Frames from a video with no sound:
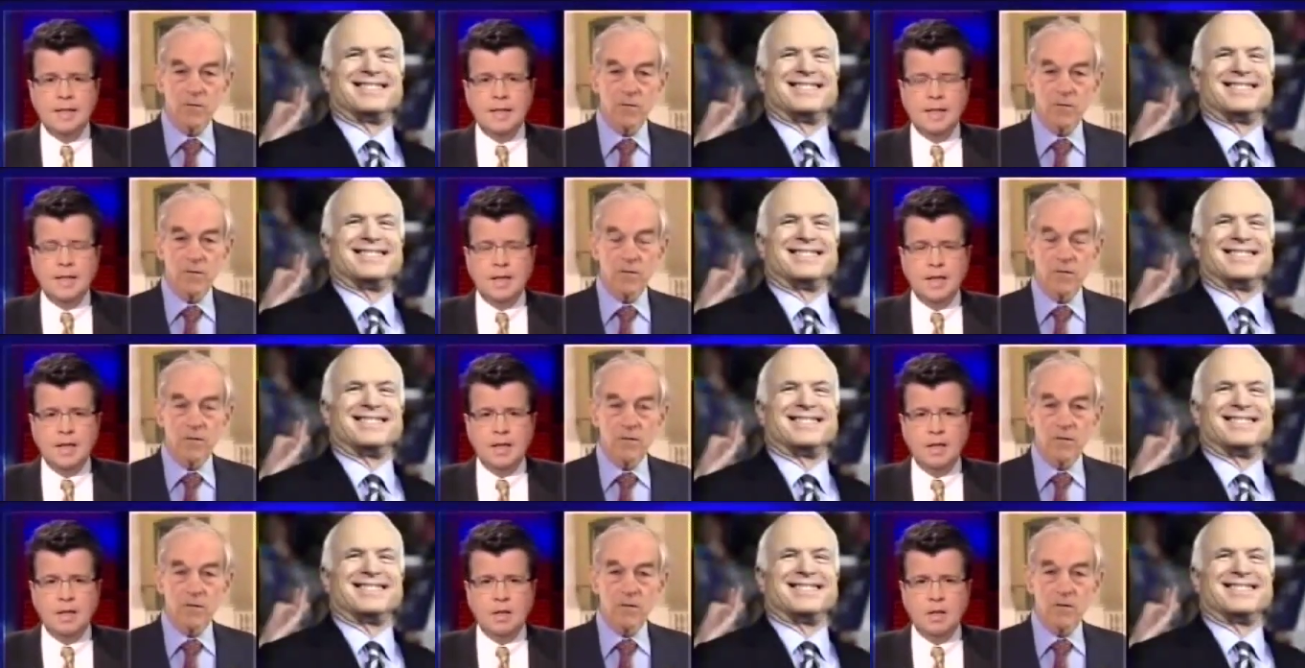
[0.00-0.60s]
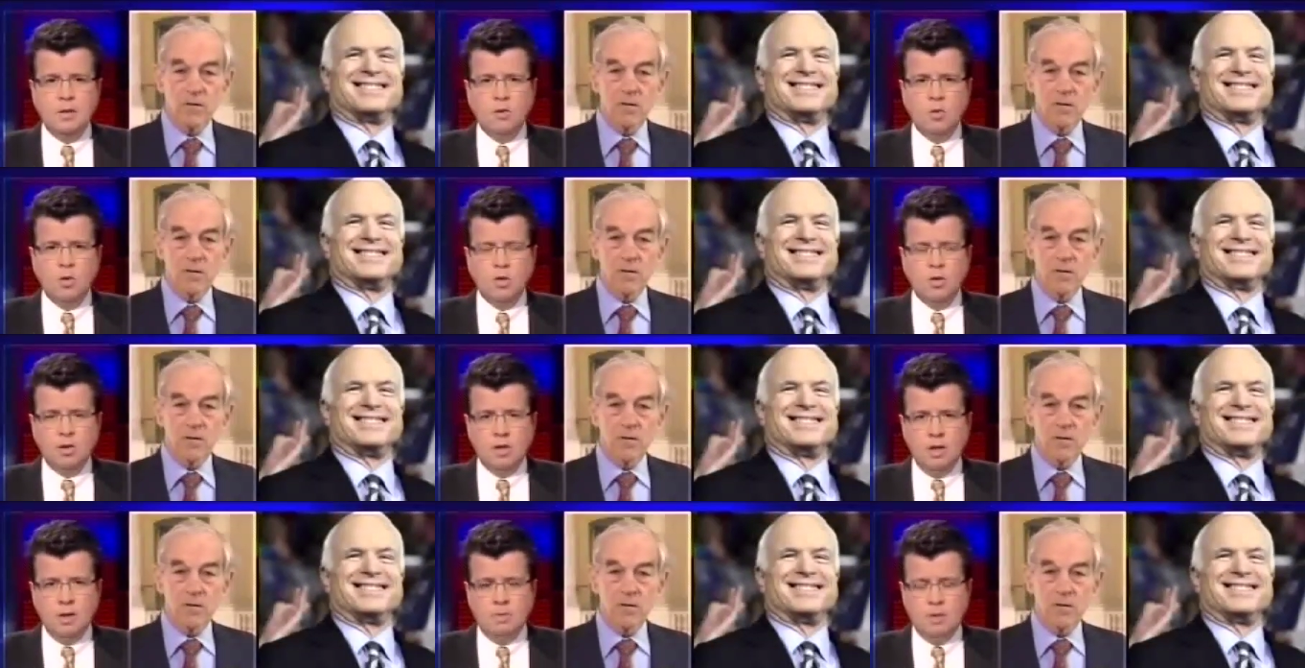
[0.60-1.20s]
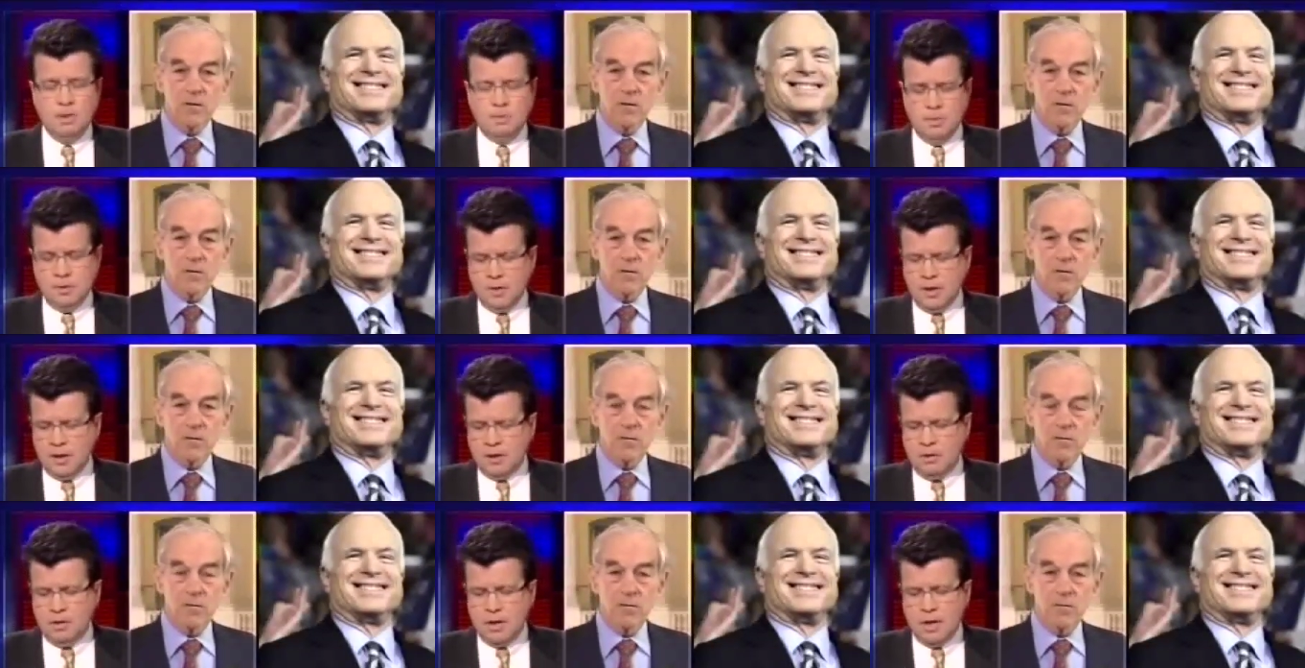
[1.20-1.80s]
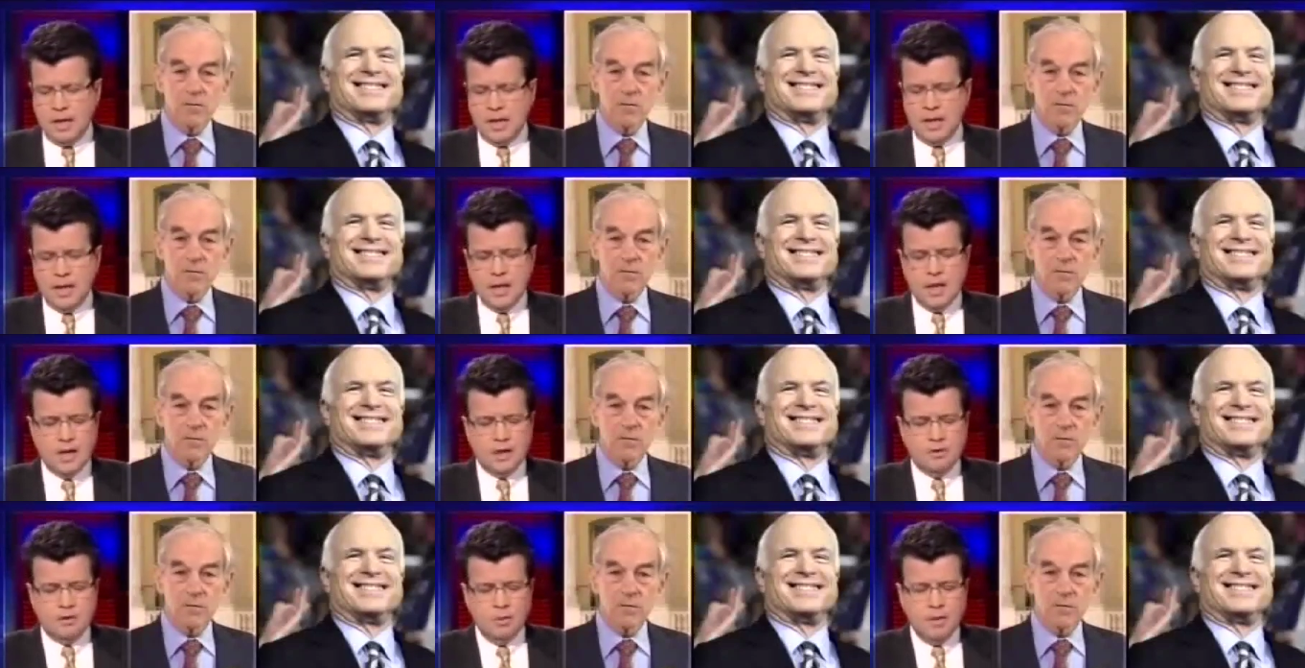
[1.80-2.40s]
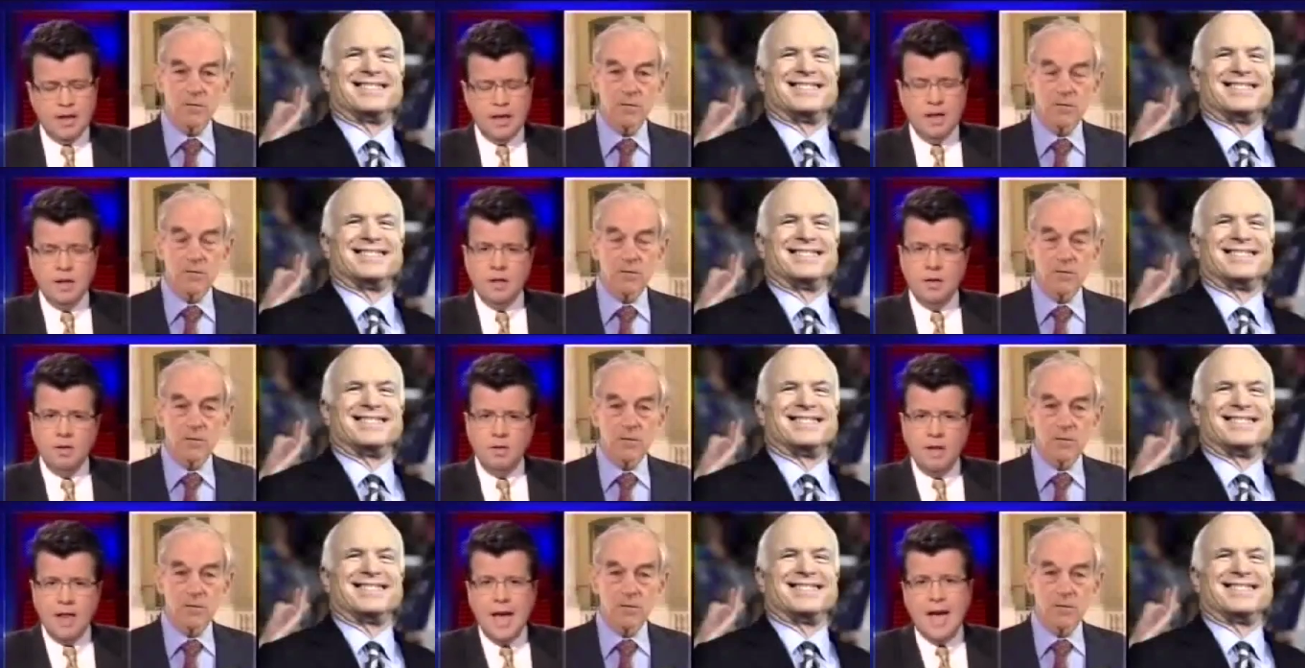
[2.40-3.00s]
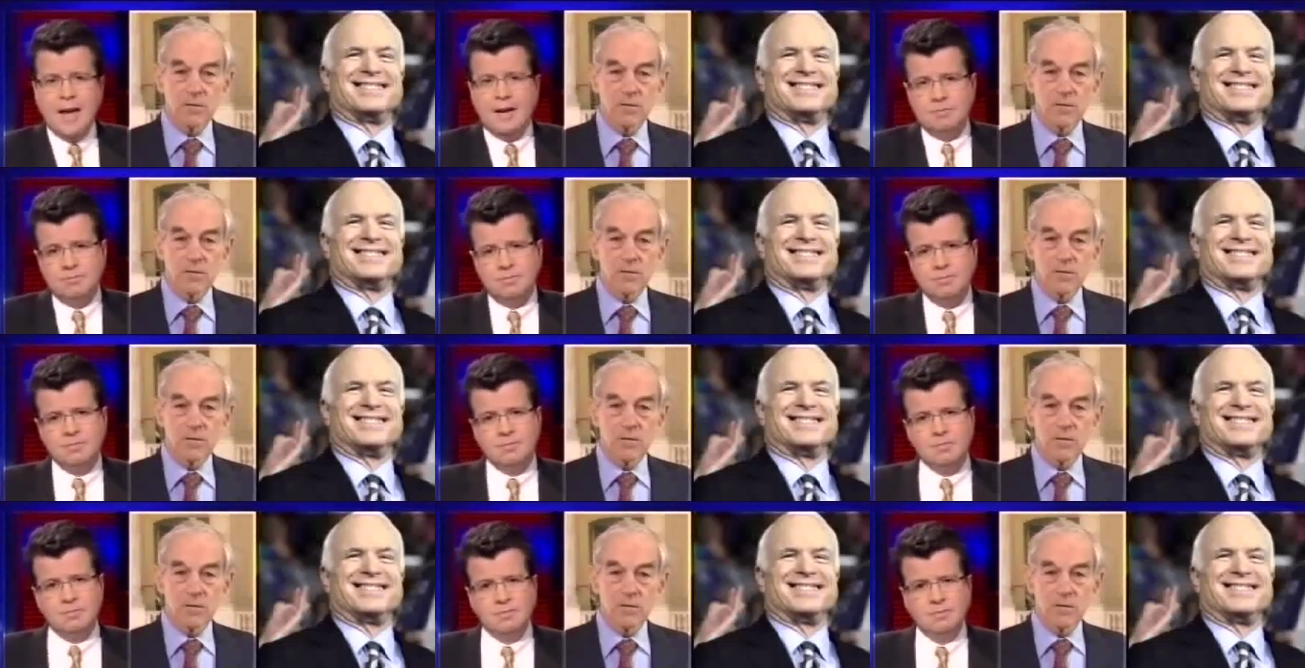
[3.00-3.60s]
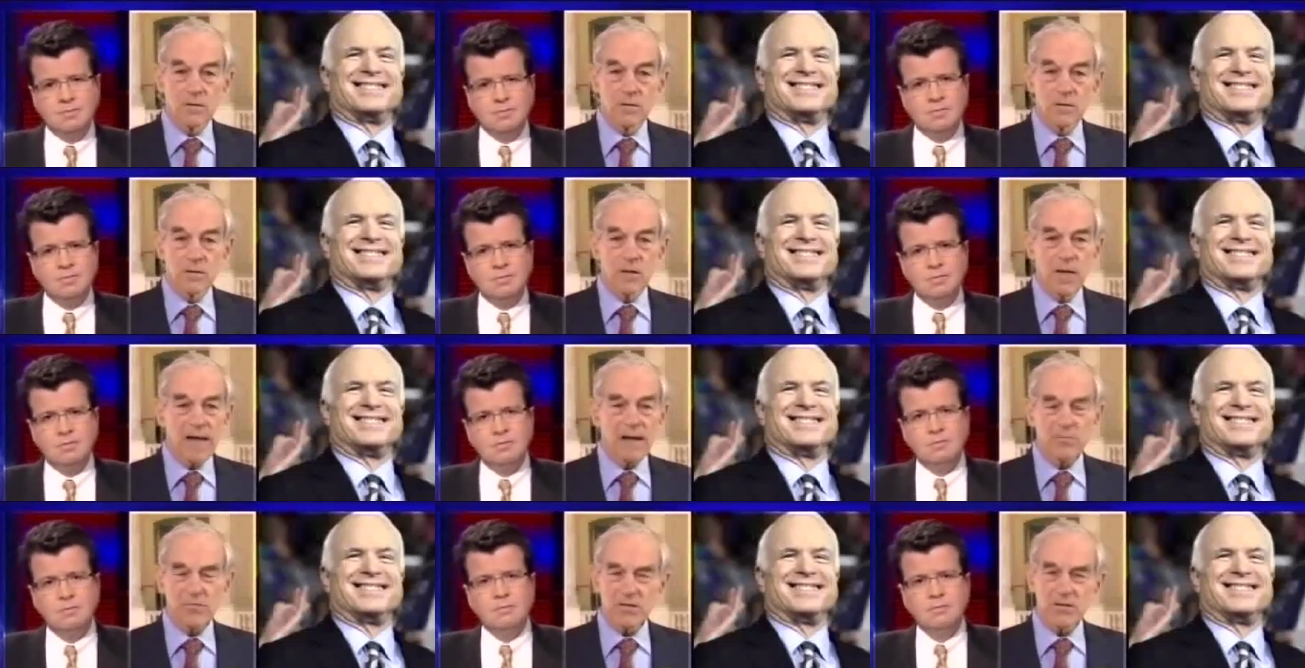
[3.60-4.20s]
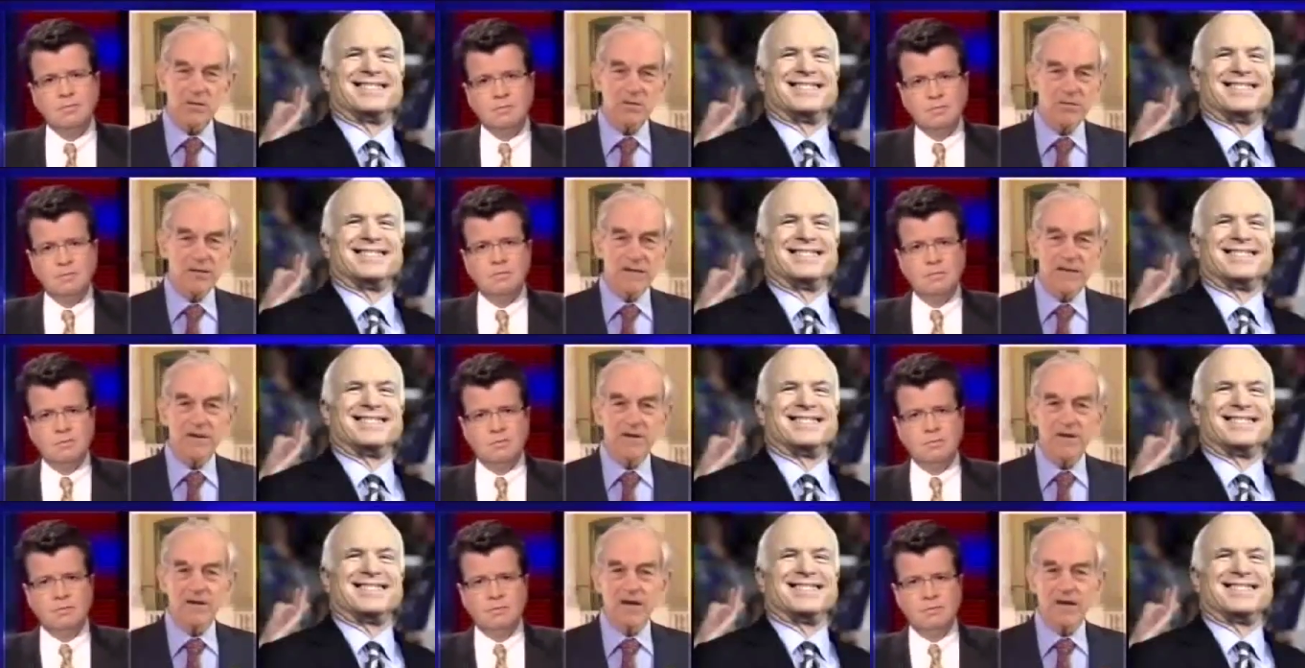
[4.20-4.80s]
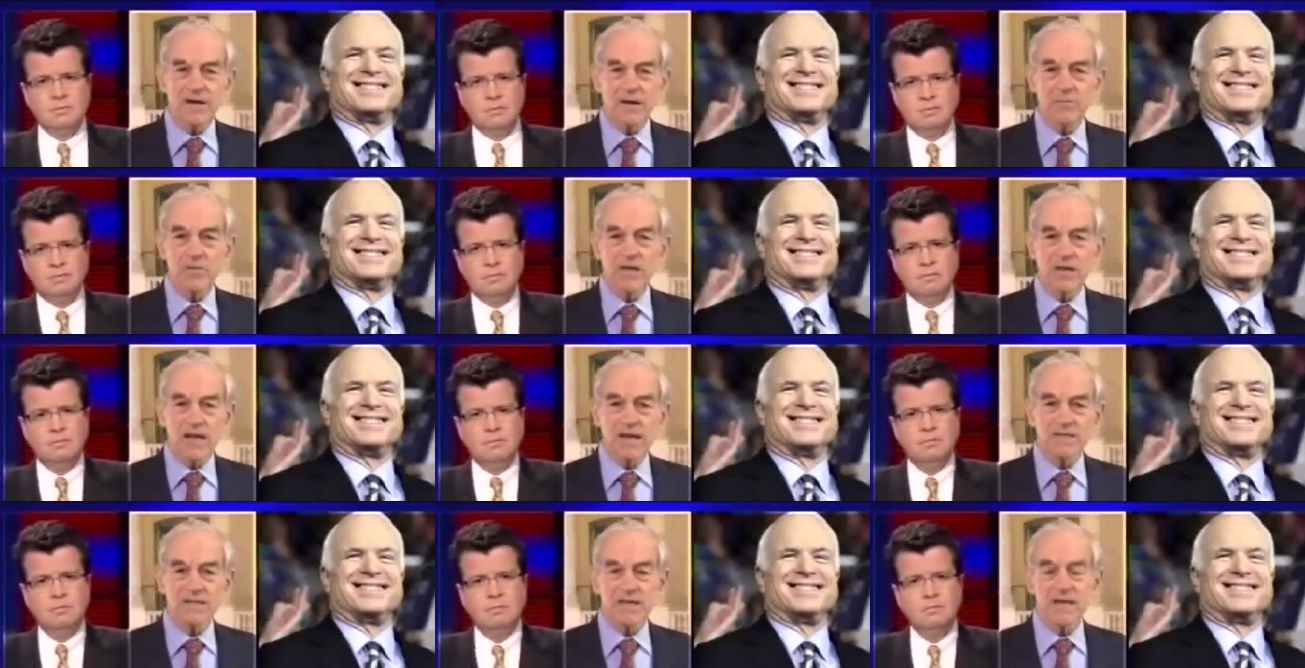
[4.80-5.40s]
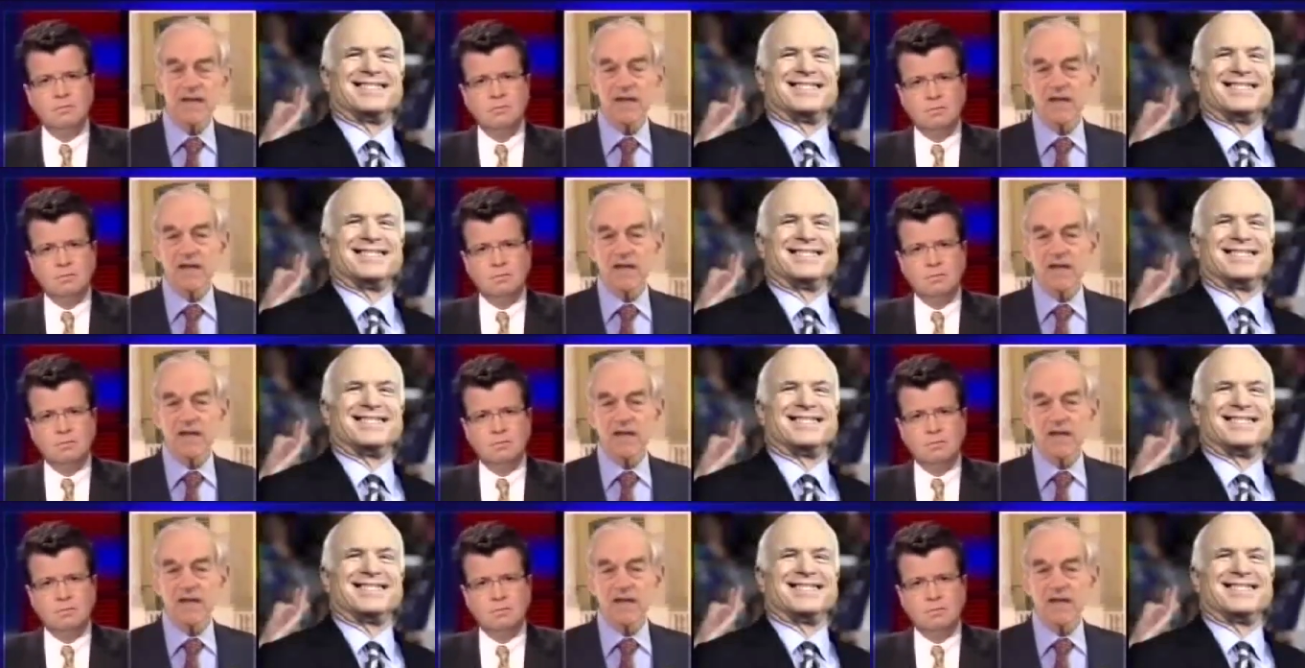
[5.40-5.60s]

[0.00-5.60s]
Speaker 1: in, in, in northern Libya particularly. Uh, do we need
Speaker 2: to do that? Absolutely not. I mean, that's an